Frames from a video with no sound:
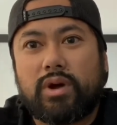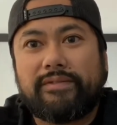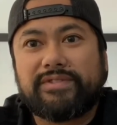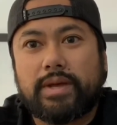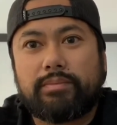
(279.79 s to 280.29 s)

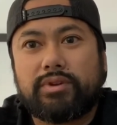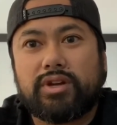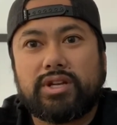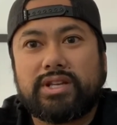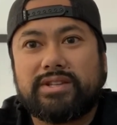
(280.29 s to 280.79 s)
wife slept
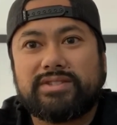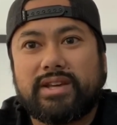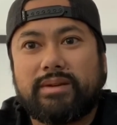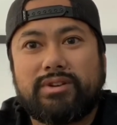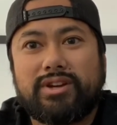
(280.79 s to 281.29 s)
good, kids
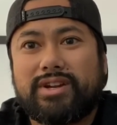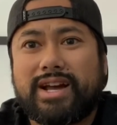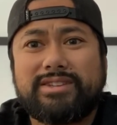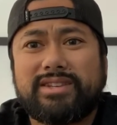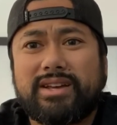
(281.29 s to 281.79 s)
slept good,
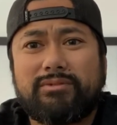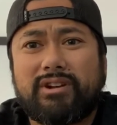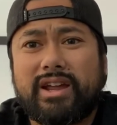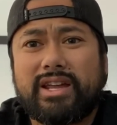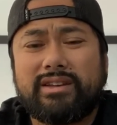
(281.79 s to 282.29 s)
I slept
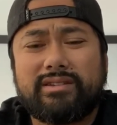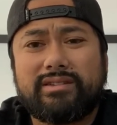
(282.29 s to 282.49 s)
great.